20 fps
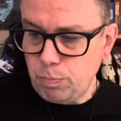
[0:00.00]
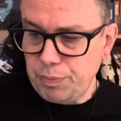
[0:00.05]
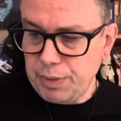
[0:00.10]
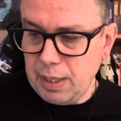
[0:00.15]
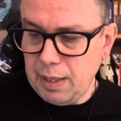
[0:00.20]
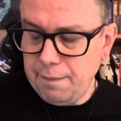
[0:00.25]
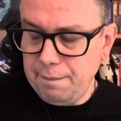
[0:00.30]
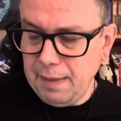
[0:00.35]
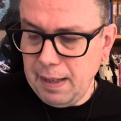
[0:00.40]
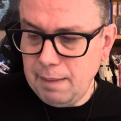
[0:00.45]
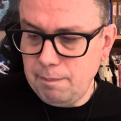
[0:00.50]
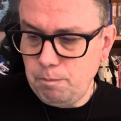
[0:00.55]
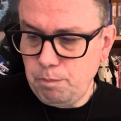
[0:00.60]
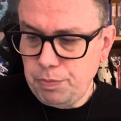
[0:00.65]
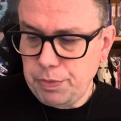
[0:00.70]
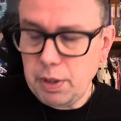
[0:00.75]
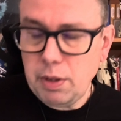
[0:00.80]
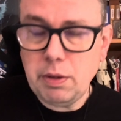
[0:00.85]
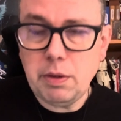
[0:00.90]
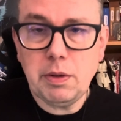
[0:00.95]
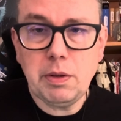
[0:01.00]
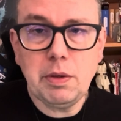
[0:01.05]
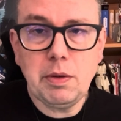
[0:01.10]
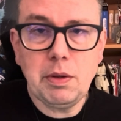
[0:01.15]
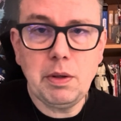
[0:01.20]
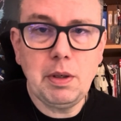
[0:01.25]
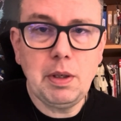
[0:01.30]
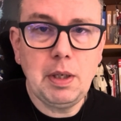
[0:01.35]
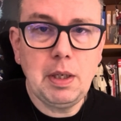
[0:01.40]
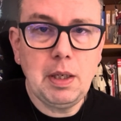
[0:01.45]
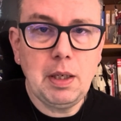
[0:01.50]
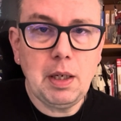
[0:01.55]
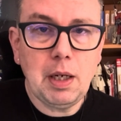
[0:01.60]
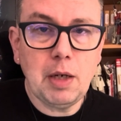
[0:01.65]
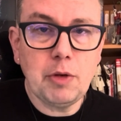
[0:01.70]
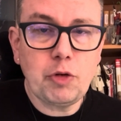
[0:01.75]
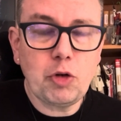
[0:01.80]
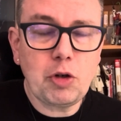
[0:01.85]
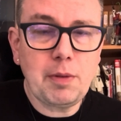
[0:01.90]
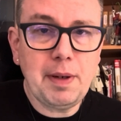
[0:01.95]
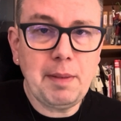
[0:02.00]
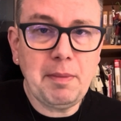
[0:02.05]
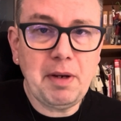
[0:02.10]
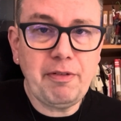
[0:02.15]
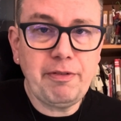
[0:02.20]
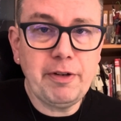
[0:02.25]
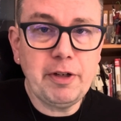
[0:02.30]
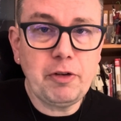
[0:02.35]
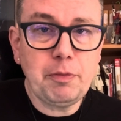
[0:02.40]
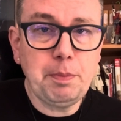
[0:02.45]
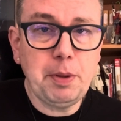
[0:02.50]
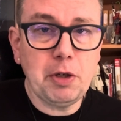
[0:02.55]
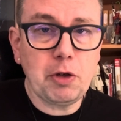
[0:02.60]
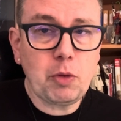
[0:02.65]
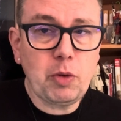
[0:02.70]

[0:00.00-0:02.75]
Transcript: and then I'll talk about my first book,